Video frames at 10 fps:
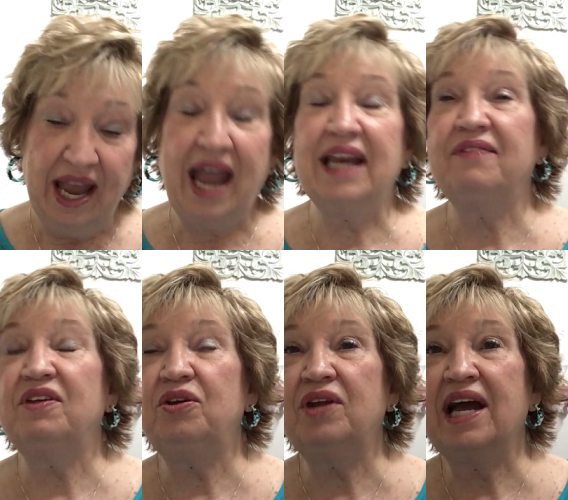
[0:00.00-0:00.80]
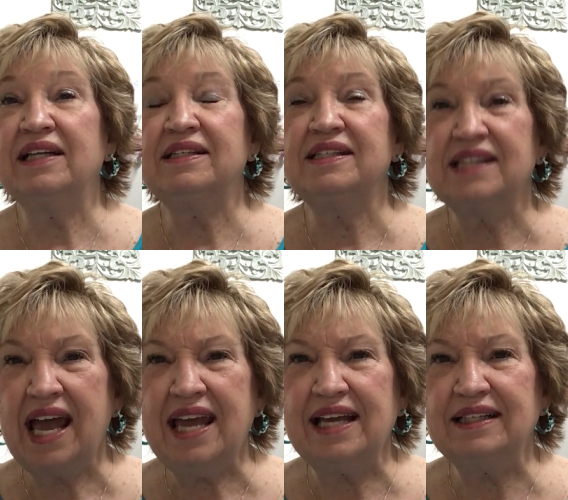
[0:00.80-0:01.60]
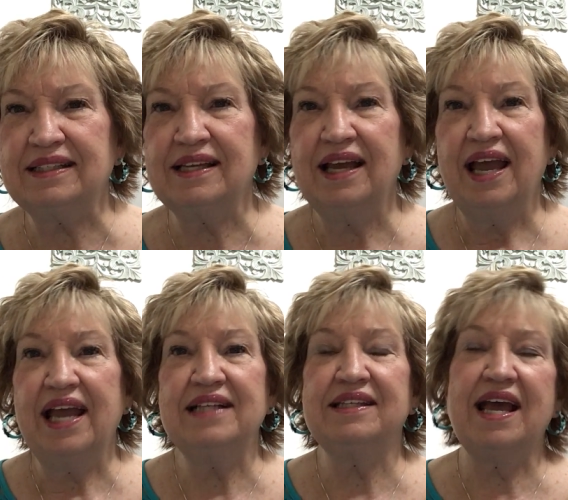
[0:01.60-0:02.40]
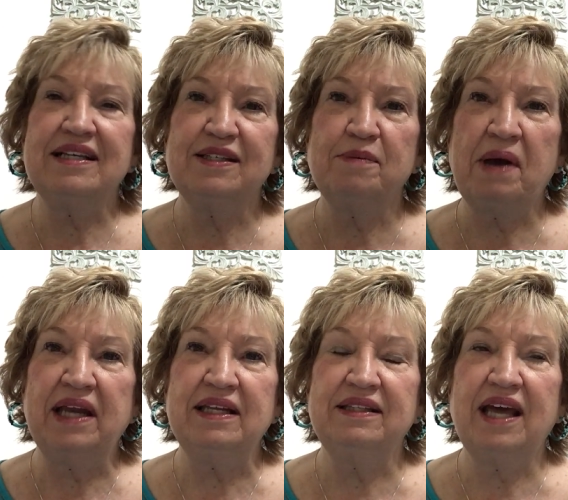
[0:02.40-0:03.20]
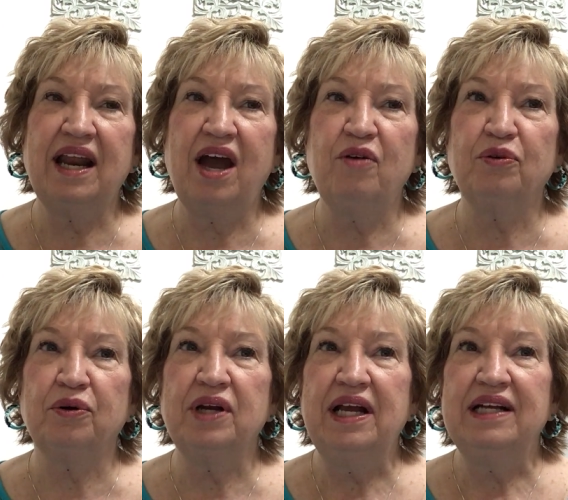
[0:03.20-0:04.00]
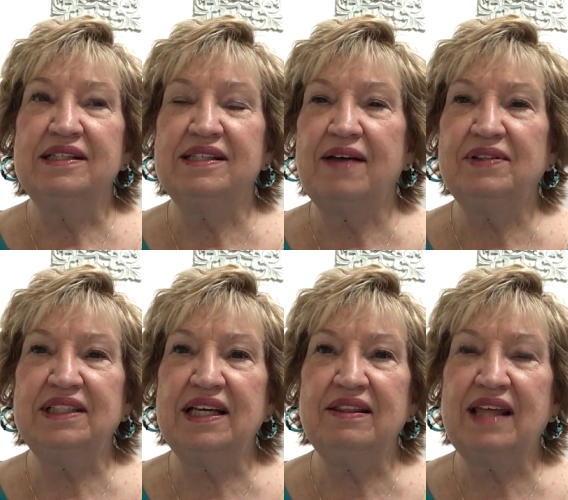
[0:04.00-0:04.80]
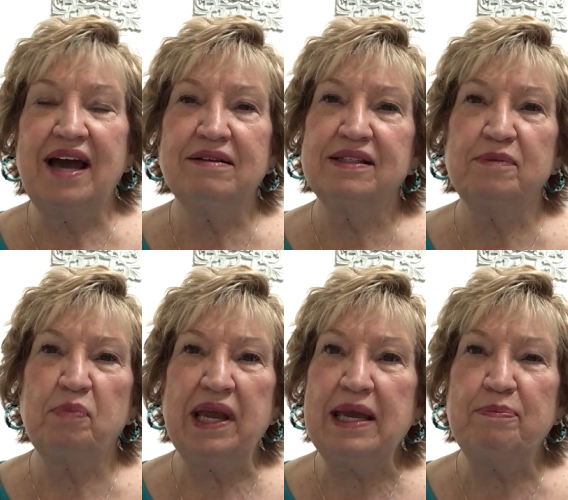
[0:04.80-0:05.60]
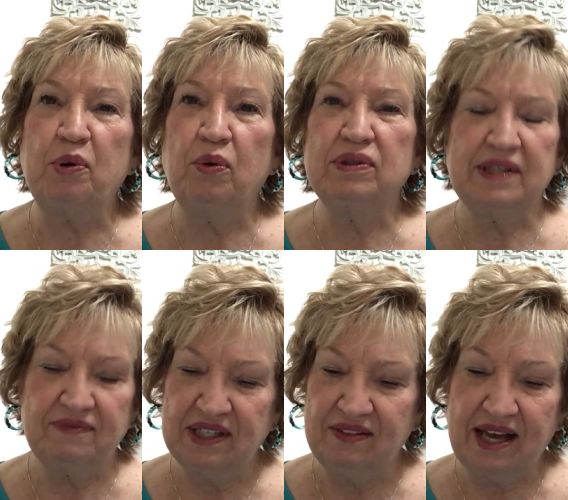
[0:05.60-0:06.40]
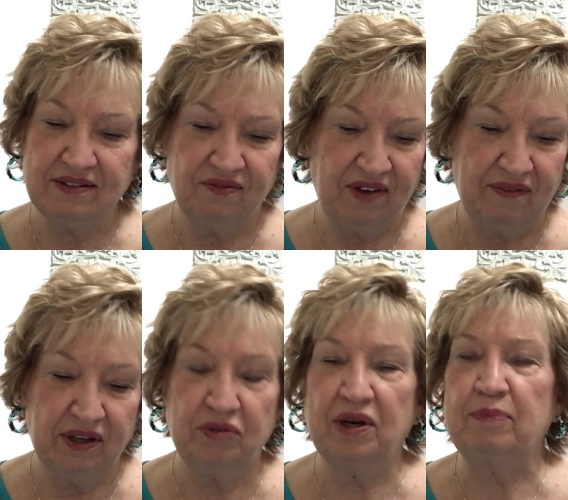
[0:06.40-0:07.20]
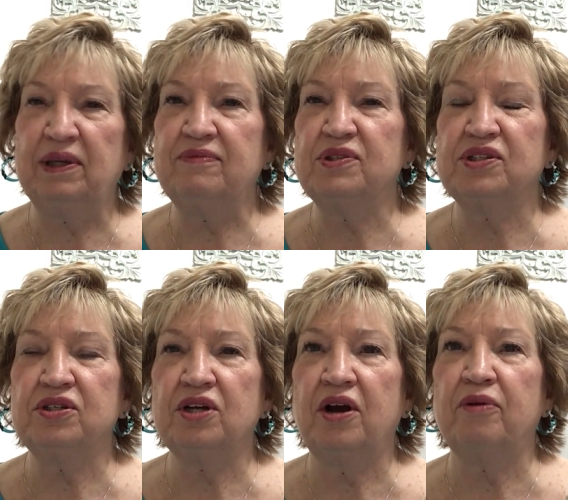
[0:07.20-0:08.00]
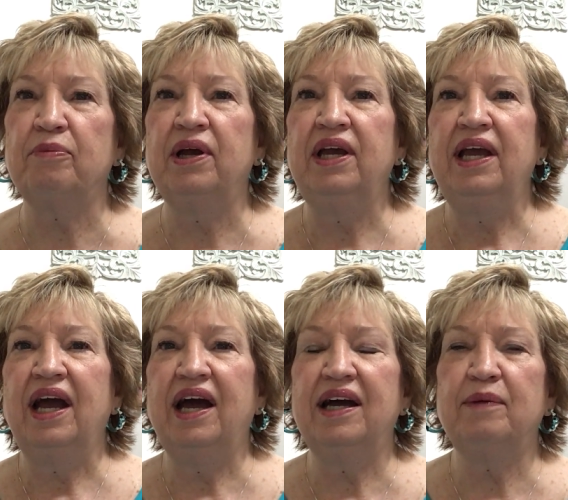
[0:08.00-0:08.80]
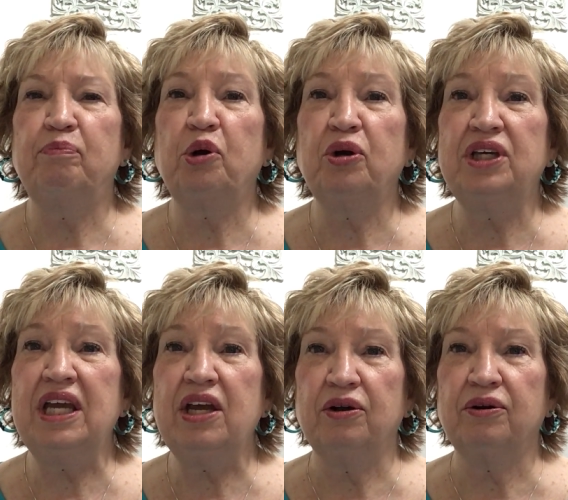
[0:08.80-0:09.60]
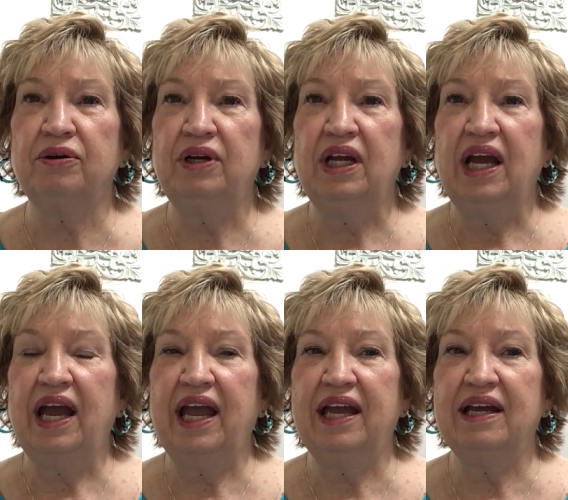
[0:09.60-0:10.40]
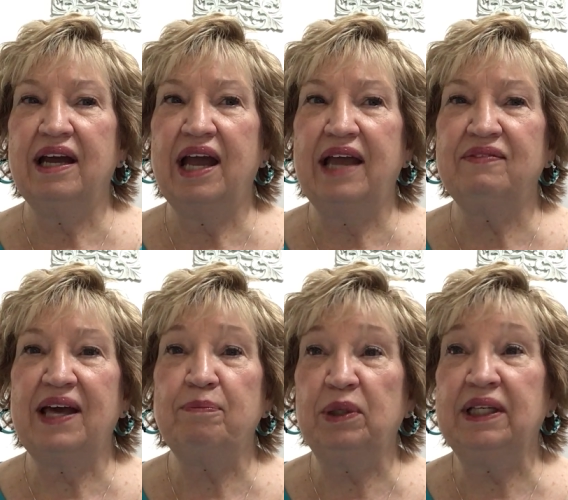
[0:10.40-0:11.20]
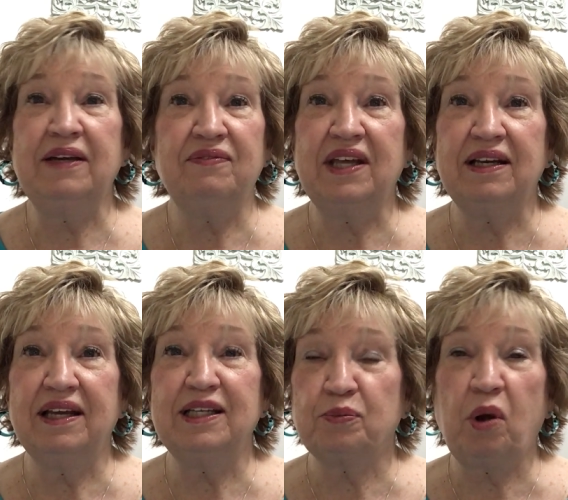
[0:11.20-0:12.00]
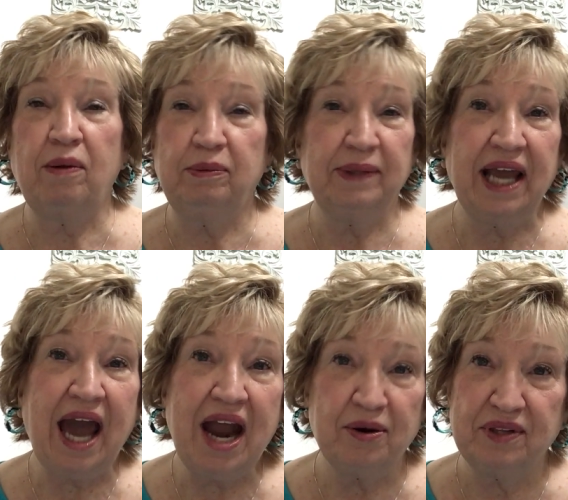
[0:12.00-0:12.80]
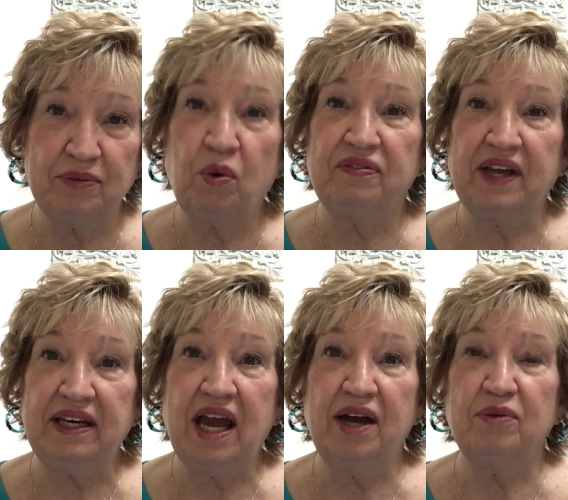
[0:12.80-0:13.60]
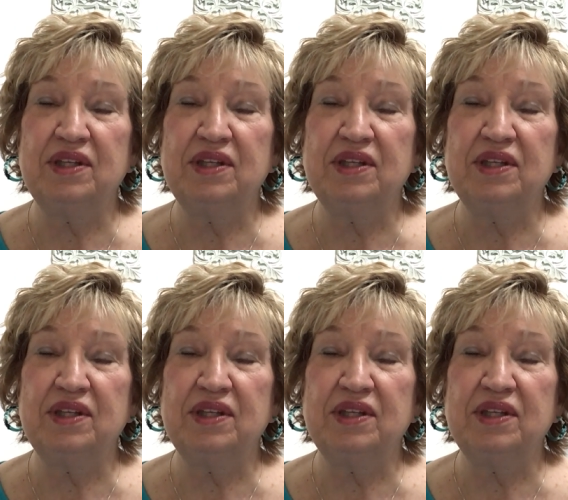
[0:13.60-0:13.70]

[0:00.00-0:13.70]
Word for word: And in the United States, it's estimated that over 17,000 people, 17,500, I believe is the term, uh, per year. And, and, they believe that it's probably higher than what they know.